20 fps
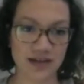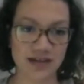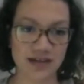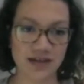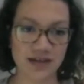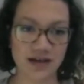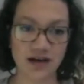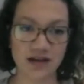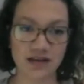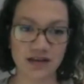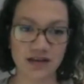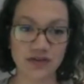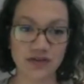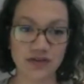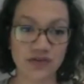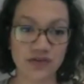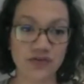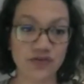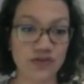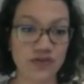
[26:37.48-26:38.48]
A
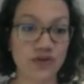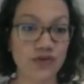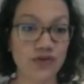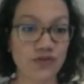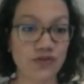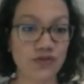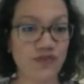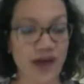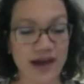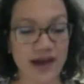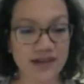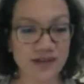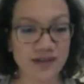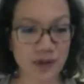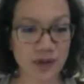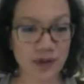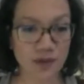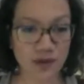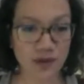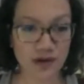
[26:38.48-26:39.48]
little known fact
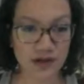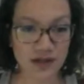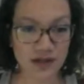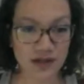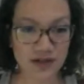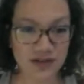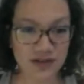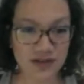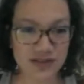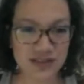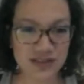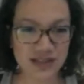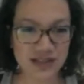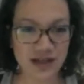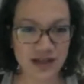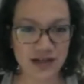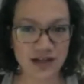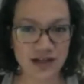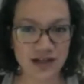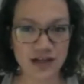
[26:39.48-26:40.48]
about watercolor is
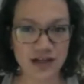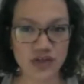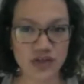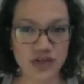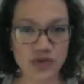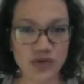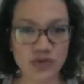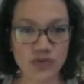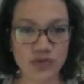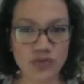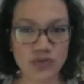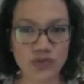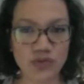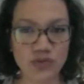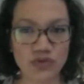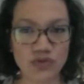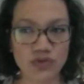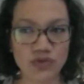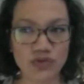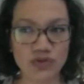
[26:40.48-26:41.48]
that you
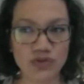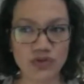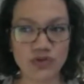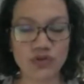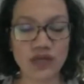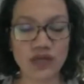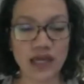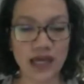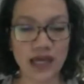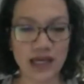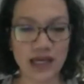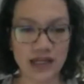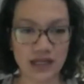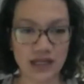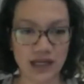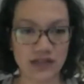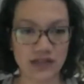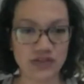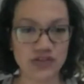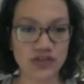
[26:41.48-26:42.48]
can
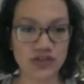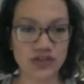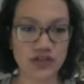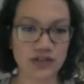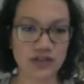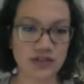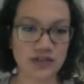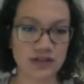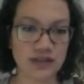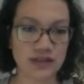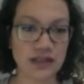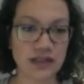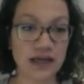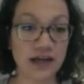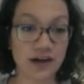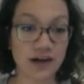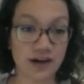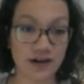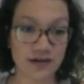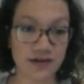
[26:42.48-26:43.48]
and should
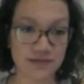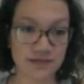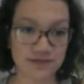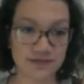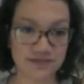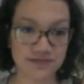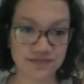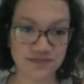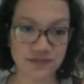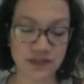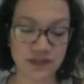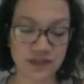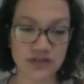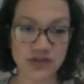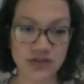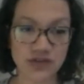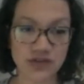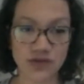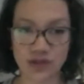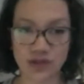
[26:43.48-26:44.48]
layer.
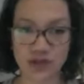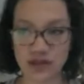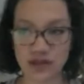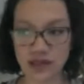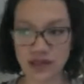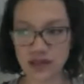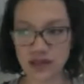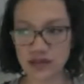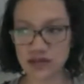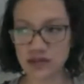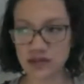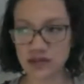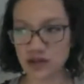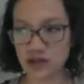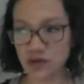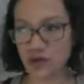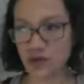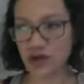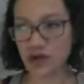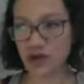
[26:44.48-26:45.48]
So we think
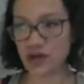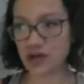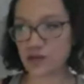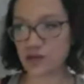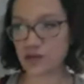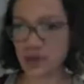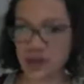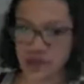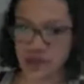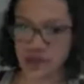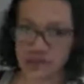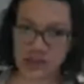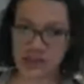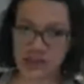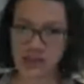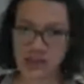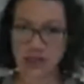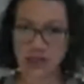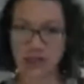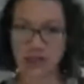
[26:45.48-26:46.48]
watercolor painting is this
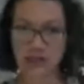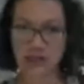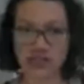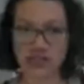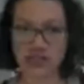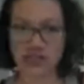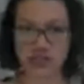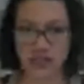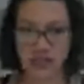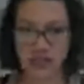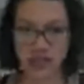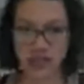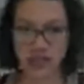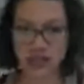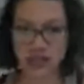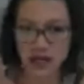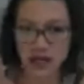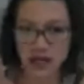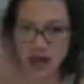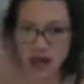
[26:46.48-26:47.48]
thing that just kind of
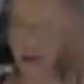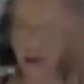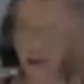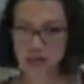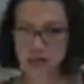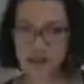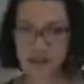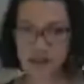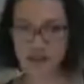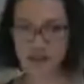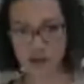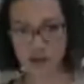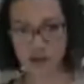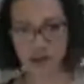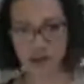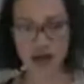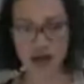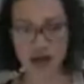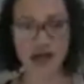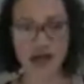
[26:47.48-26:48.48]
happens and
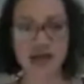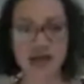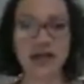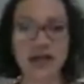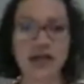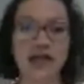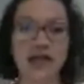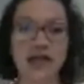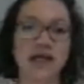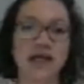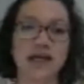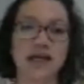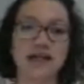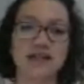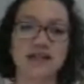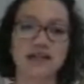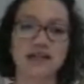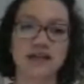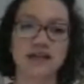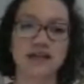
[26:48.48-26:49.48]
voila,
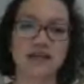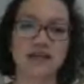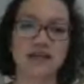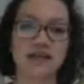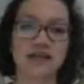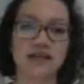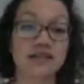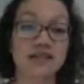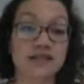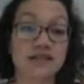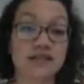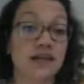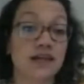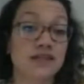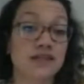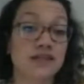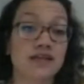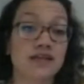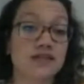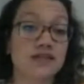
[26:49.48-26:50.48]
and it
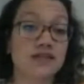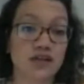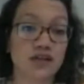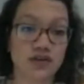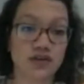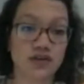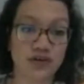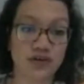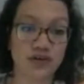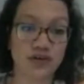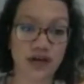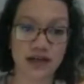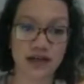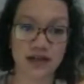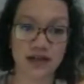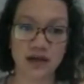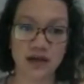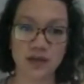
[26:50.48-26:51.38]
does look great.